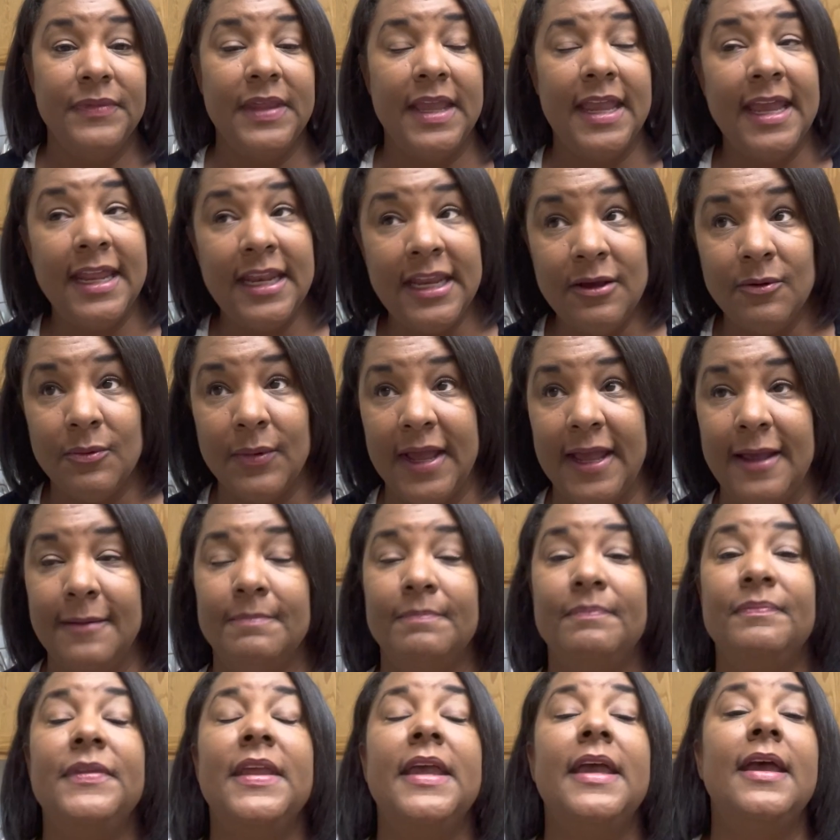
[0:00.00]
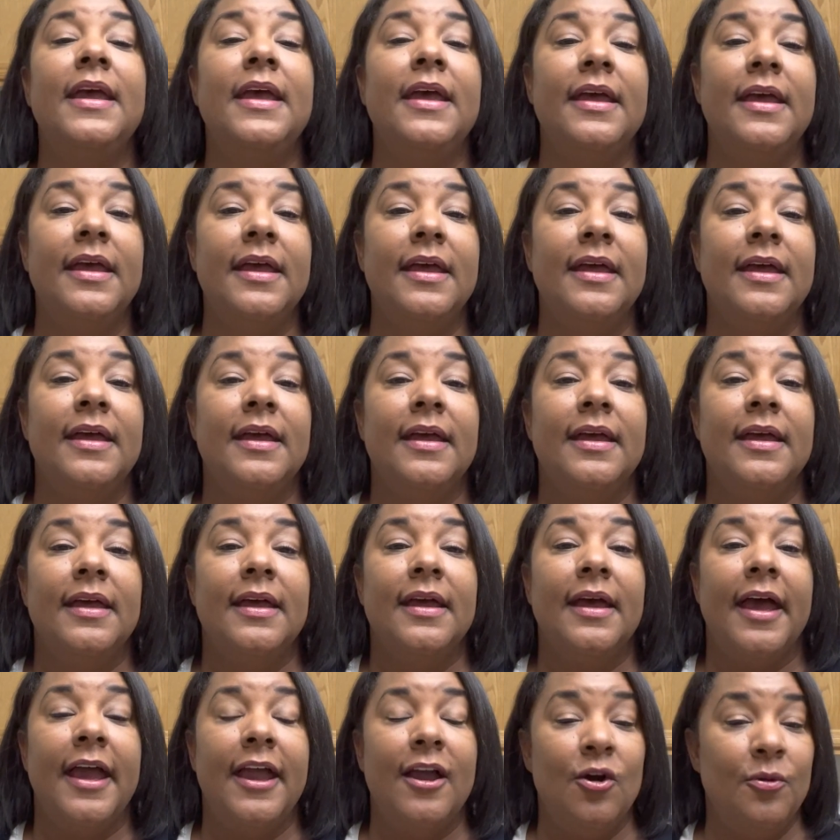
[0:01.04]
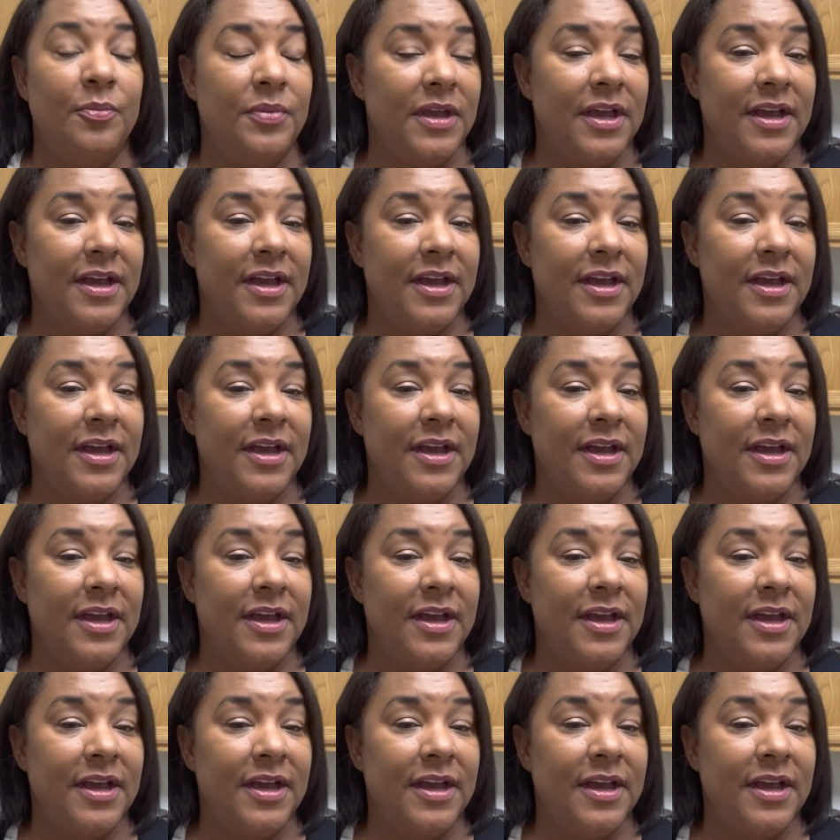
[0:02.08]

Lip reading: Anyway, I hope you